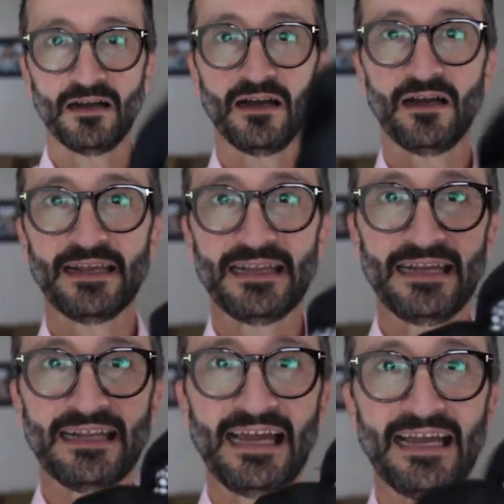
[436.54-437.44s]
I
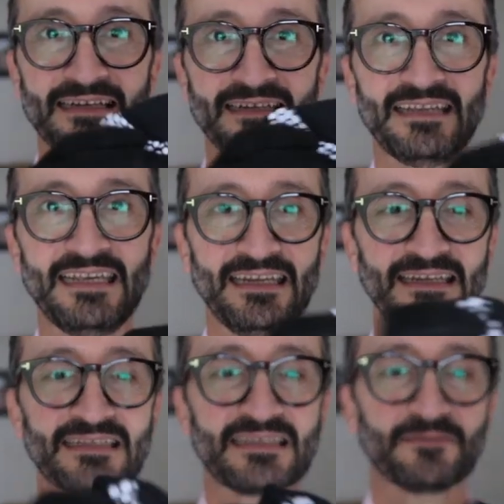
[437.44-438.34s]
then had
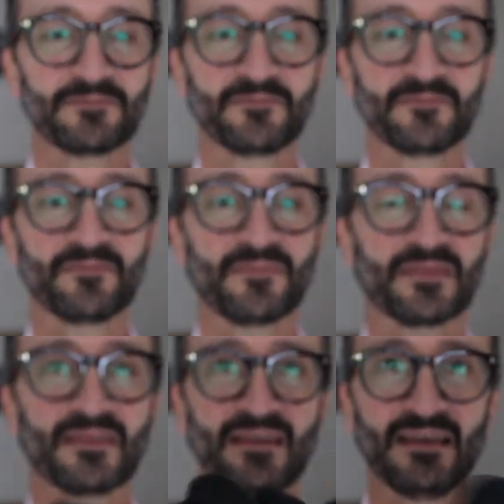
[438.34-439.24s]
these
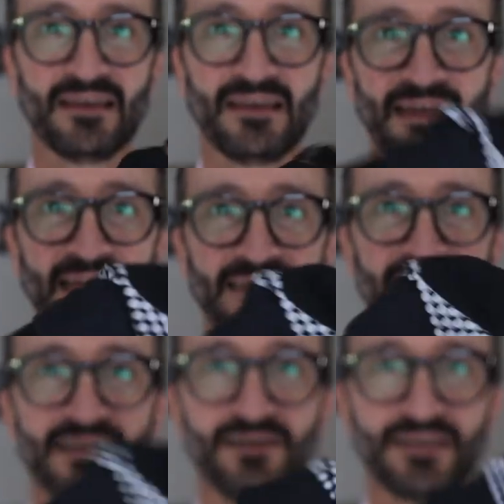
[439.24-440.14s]

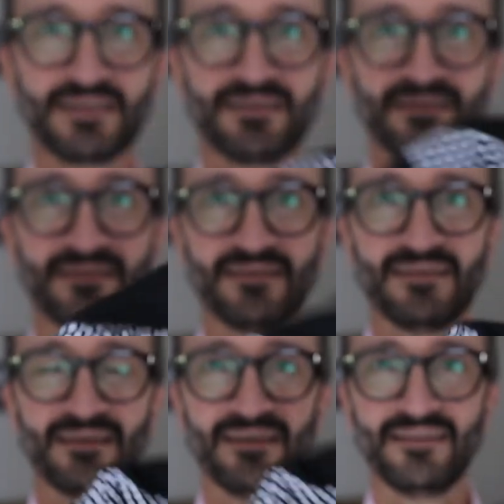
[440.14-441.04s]
inside
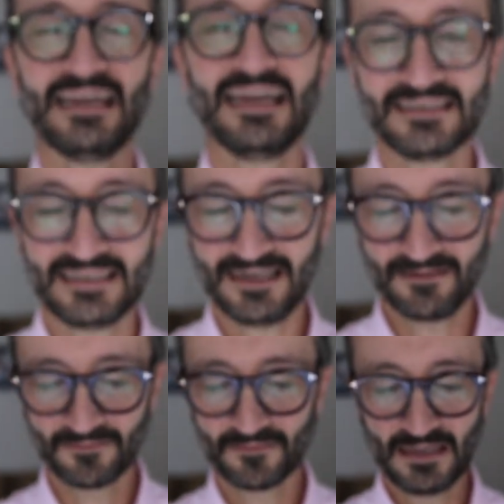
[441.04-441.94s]
that,
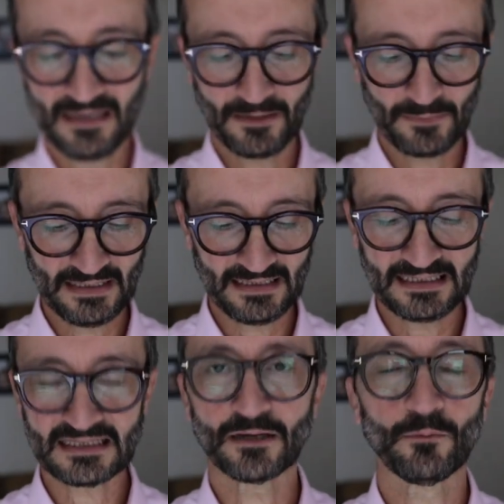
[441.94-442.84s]
yeah, but
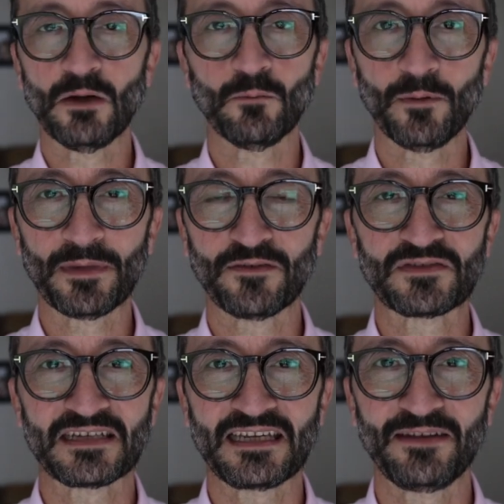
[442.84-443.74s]
they still weren't warm enough
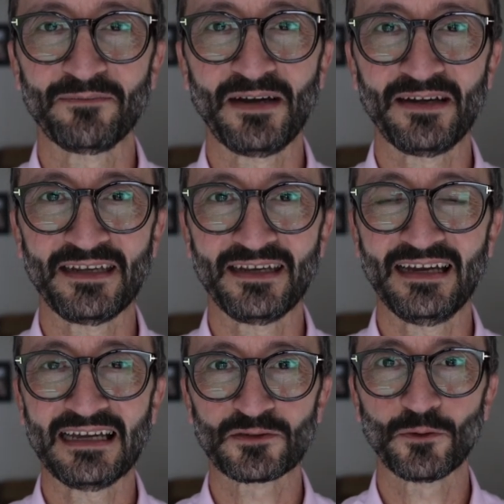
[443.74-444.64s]
to keep my
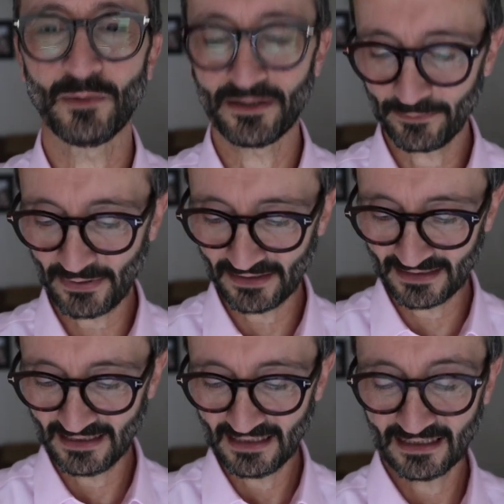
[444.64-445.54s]
hands warm on the
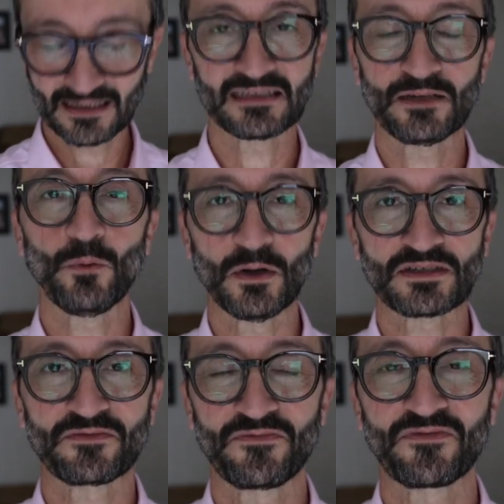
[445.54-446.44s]
bike because it
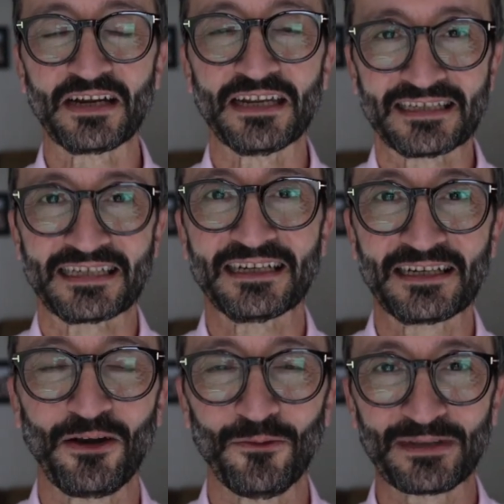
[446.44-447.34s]
was freezing
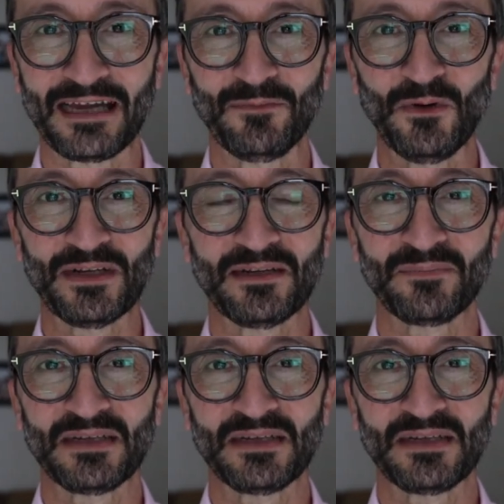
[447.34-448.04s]
cold that morning.